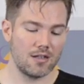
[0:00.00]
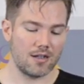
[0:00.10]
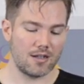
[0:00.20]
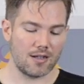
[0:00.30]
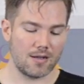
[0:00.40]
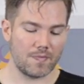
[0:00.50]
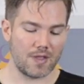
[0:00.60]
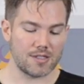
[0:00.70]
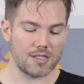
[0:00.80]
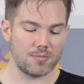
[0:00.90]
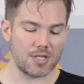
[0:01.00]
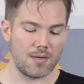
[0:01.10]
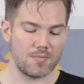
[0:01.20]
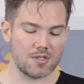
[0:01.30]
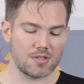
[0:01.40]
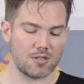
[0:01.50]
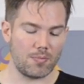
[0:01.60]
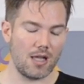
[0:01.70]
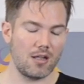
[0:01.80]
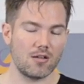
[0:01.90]
And sometimes,
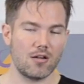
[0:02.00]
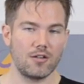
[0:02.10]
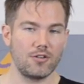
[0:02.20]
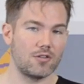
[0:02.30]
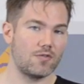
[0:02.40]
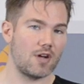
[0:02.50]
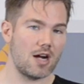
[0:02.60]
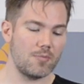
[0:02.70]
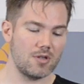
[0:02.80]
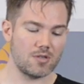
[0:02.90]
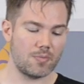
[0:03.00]
depending on your environment,